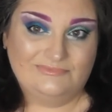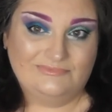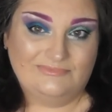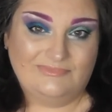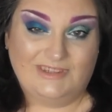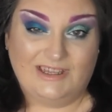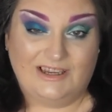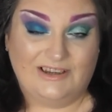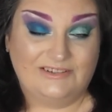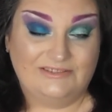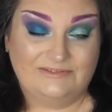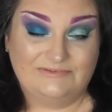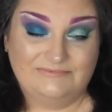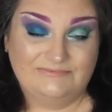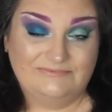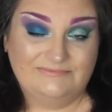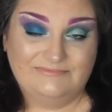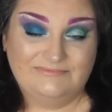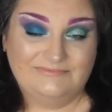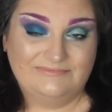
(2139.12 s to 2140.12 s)
no.
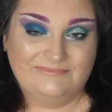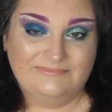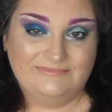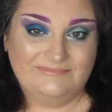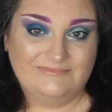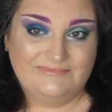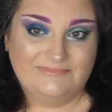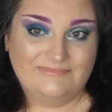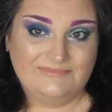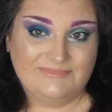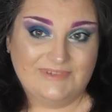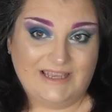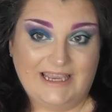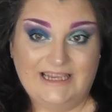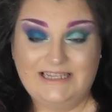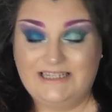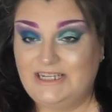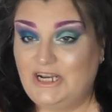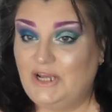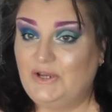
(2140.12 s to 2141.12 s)

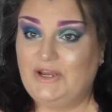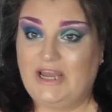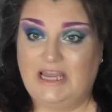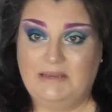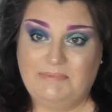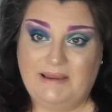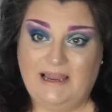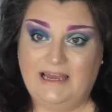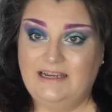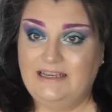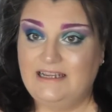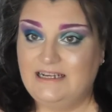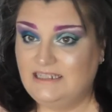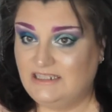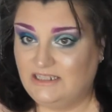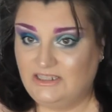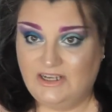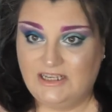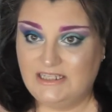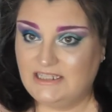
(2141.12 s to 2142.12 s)
It's an okay palette, it's
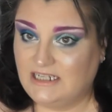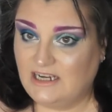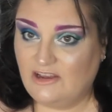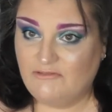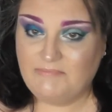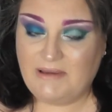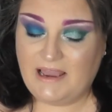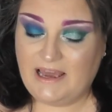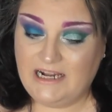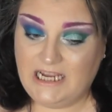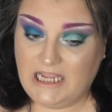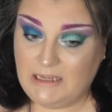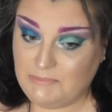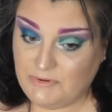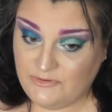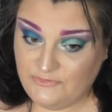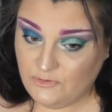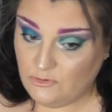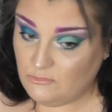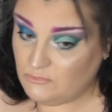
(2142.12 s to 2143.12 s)
a nice enough palette, it
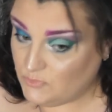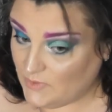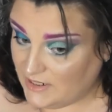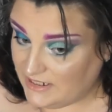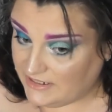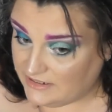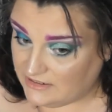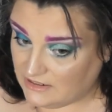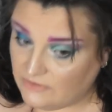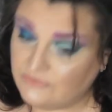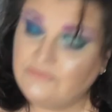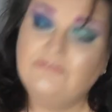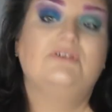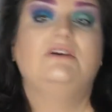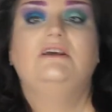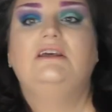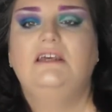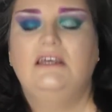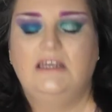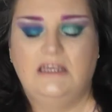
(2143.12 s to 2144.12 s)
performed well enough.
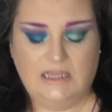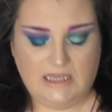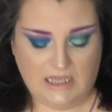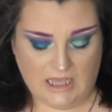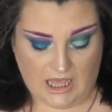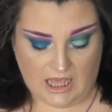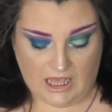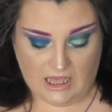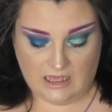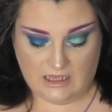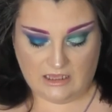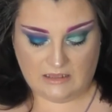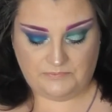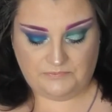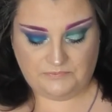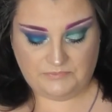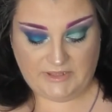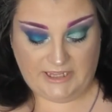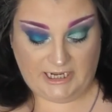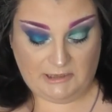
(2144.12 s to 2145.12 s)

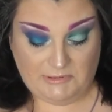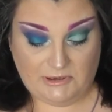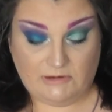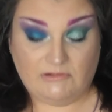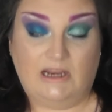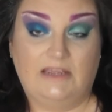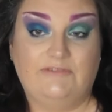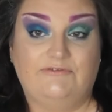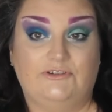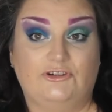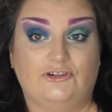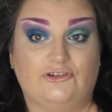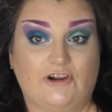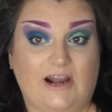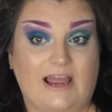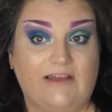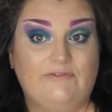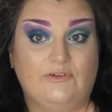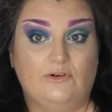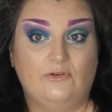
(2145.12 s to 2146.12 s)
Um, it'll be great for
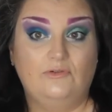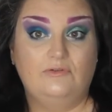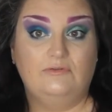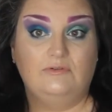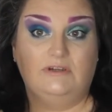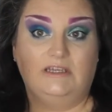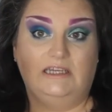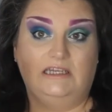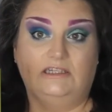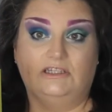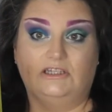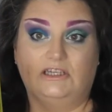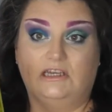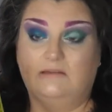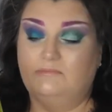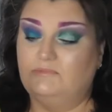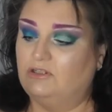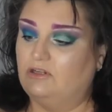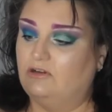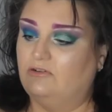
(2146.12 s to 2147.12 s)
travel in
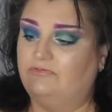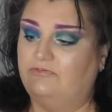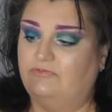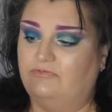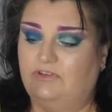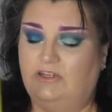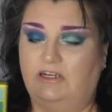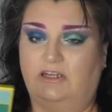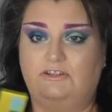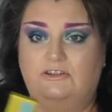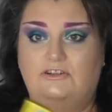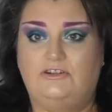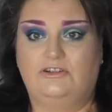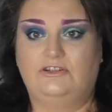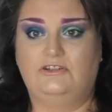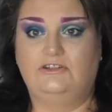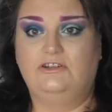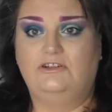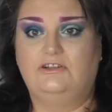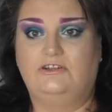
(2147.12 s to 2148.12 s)
terms of, you know, you could,
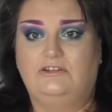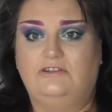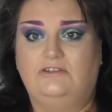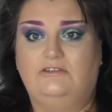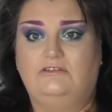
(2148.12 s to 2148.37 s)
you could,